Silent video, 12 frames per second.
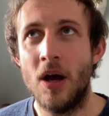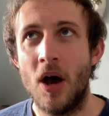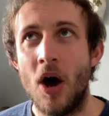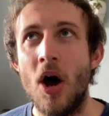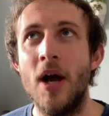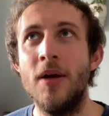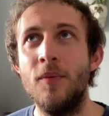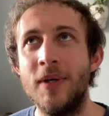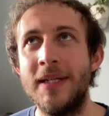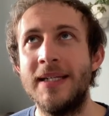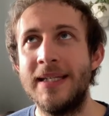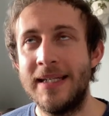I
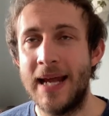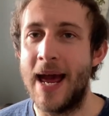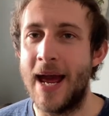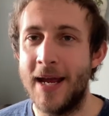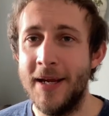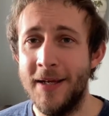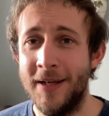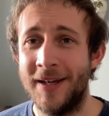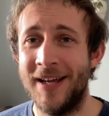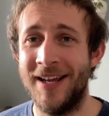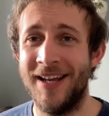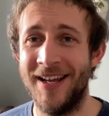would say
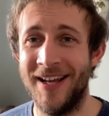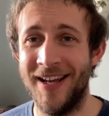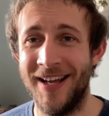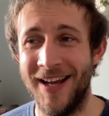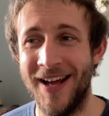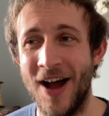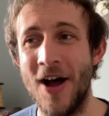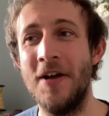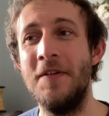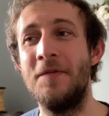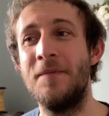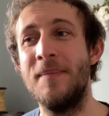
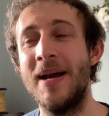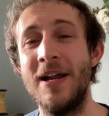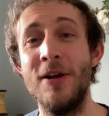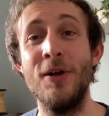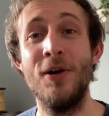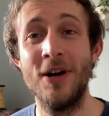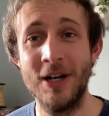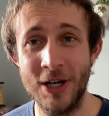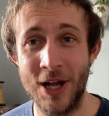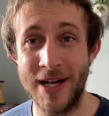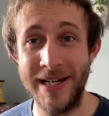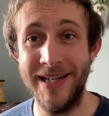I've met a lot of
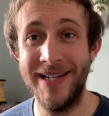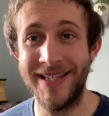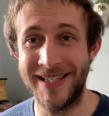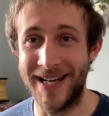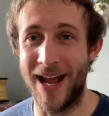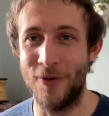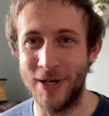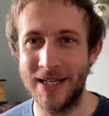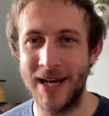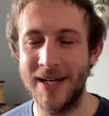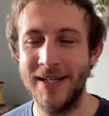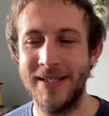clients
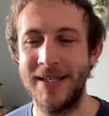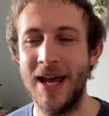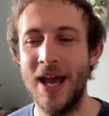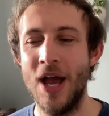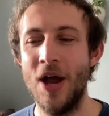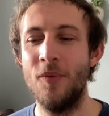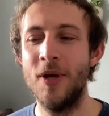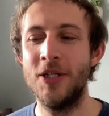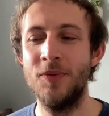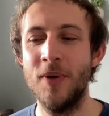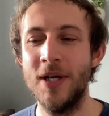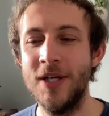nowadays, which
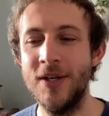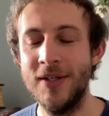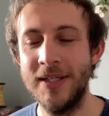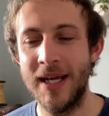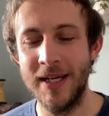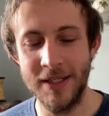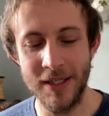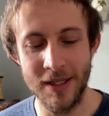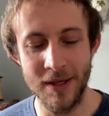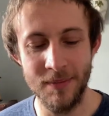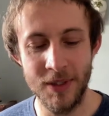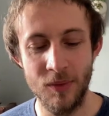when you say to
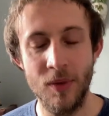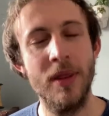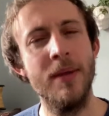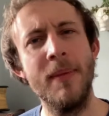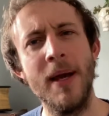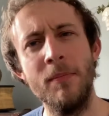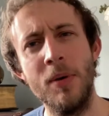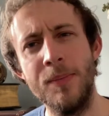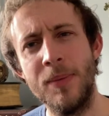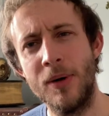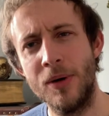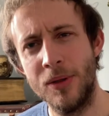them, do you want the man
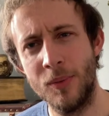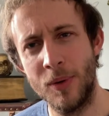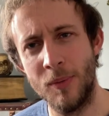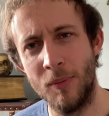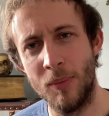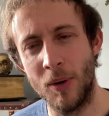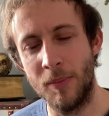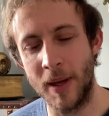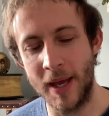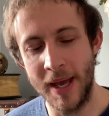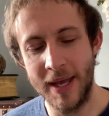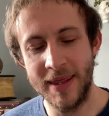puppet or the woman puppet?
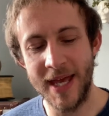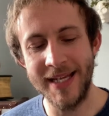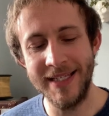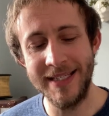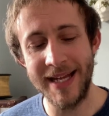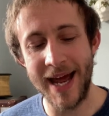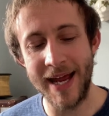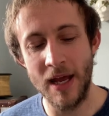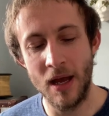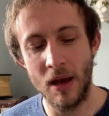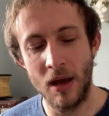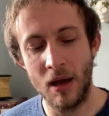They say,
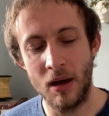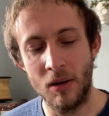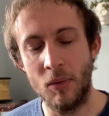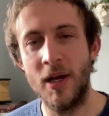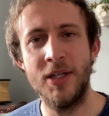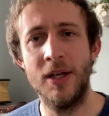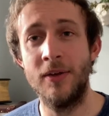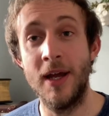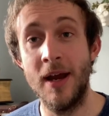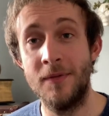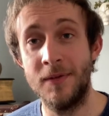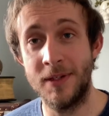well, I don't
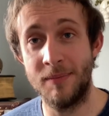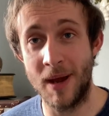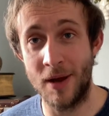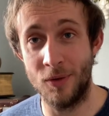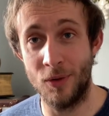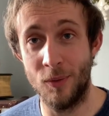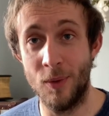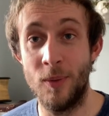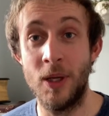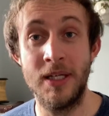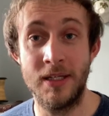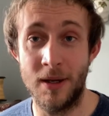care if it's a man or a woman
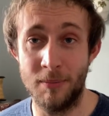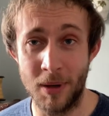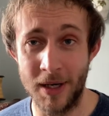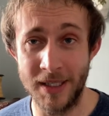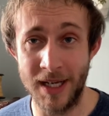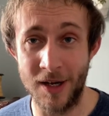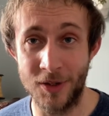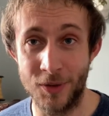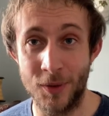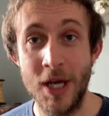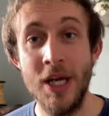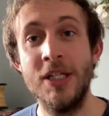because I'm
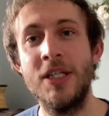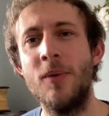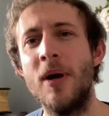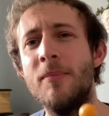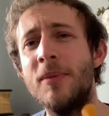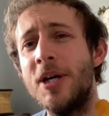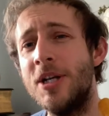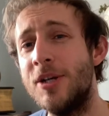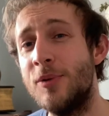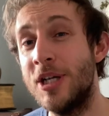bisexual. So I'm going to